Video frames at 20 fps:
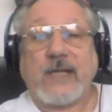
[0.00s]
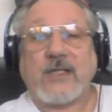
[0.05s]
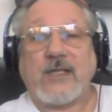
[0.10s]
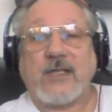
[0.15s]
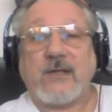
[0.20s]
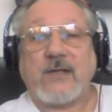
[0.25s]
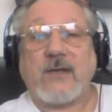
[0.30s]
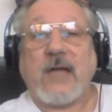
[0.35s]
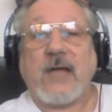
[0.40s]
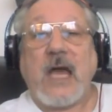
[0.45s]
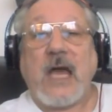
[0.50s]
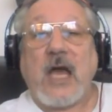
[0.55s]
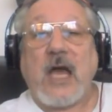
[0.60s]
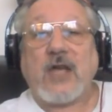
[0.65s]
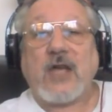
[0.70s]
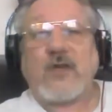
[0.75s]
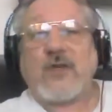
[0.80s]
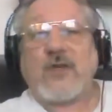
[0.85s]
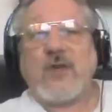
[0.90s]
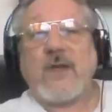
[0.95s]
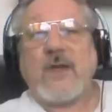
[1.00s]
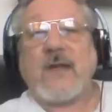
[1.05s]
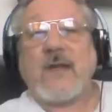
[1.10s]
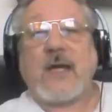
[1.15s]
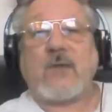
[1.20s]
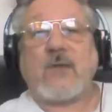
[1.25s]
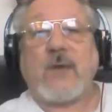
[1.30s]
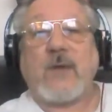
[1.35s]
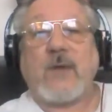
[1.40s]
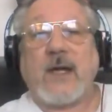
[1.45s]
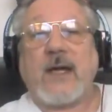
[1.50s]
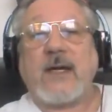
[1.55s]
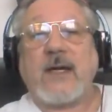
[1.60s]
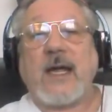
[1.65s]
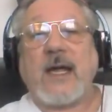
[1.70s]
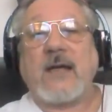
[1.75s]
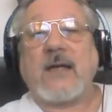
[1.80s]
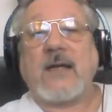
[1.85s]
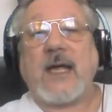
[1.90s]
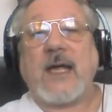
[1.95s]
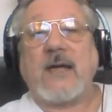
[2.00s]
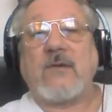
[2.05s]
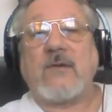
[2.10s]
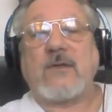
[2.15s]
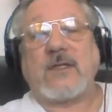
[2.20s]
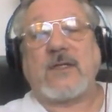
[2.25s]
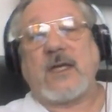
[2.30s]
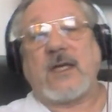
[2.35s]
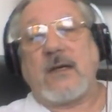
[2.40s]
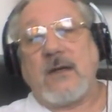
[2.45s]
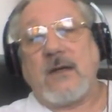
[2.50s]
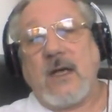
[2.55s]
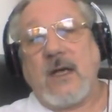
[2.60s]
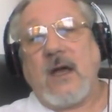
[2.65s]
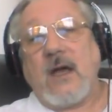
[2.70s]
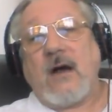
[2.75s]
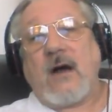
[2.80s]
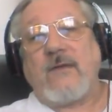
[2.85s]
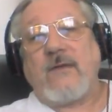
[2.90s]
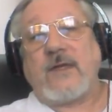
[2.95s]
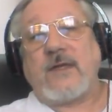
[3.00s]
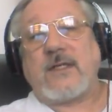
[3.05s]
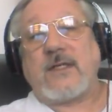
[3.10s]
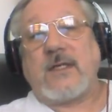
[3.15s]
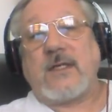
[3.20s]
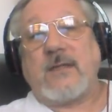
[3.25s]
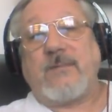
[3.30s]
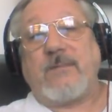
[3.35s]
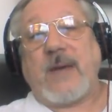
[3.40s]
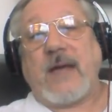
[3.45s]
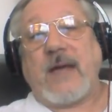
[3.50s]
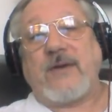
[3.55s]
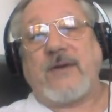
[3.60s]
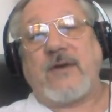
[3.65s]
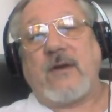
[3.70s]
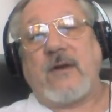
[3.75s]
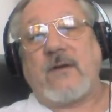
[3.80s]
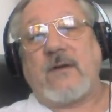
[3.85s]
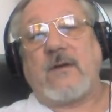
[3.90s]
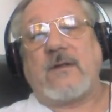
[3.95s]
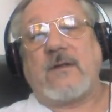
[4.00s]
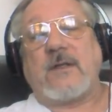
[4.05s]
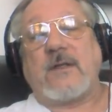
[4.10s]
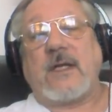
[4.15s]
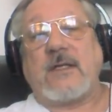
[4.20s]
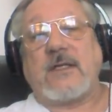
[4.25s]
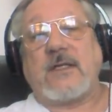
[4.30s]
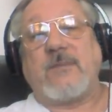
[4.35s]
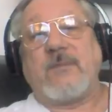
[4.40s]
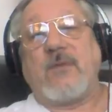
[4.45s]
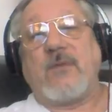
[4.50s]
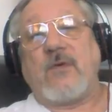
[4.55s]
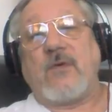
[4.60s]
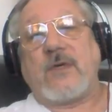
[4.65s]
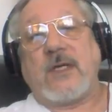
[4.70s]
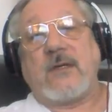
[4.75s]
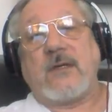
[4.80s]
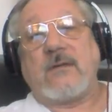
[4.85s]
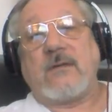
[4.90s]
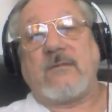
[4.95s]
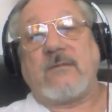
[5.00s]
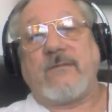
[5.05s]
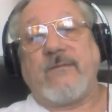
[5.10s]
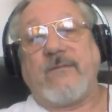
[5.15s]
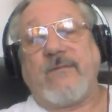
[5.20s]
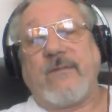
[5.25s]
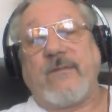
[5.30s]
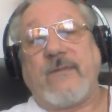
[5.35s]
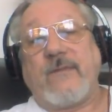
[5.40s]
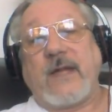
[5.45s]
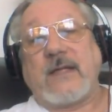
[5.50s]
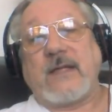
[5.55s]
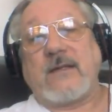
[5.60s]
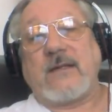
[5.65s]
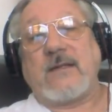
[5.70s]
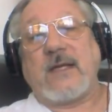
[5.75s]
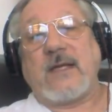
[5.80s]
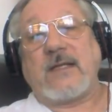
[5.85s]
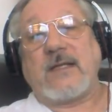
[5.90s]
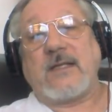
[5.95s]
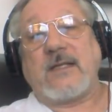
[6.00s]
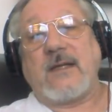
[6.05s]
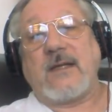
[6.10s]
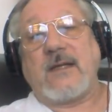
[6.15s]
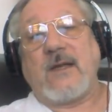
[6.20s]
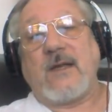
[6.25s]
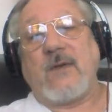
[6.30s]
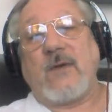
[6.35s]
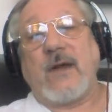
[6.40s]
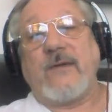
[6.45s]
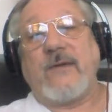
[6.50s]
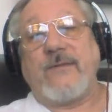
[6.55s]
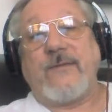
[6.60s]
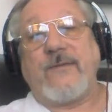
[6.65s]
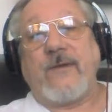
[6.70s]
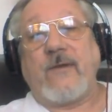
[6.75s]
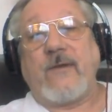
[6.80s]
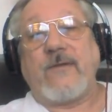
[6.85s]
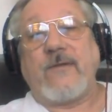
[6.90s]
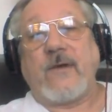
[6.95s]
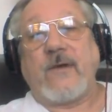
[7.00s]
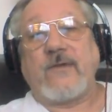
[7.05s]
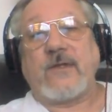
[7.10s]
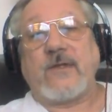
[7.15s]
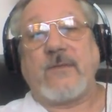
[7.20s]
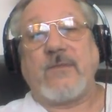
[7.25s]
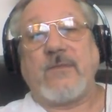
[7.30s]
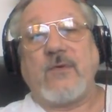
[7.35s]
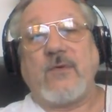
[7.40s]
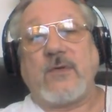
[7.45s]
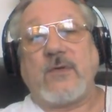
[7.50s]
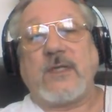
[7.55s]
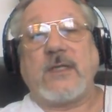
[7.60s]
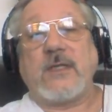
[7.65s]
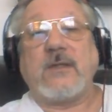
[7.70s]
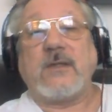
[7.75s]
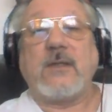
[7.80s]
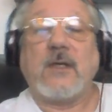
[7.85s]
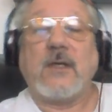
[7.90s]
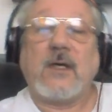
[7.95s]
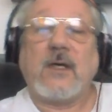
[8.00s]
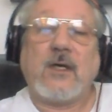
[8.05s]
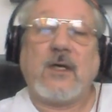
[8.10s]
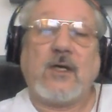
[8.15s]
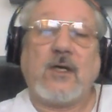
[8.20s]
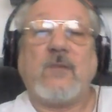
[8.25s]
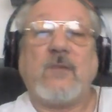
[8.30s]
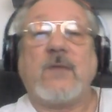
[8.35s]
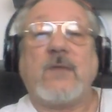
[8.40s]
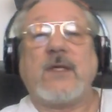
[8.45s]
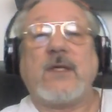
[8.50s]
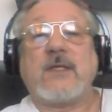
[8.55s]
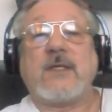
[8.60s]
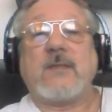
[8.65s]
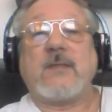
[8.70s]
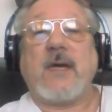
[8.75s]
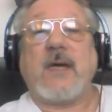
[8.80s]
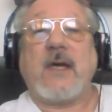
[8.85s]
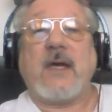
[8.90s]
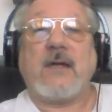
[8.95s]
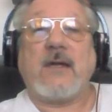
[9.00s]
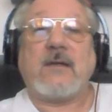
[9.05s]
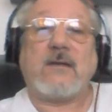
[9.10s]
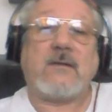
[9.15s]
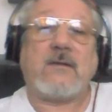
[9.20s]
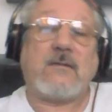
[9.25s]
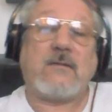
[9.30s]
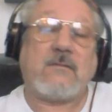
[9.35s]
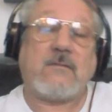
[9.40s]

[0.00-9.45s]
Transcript: actually doing that way, and also obviously Patreon and supporting. That's another way of supporting humanism, and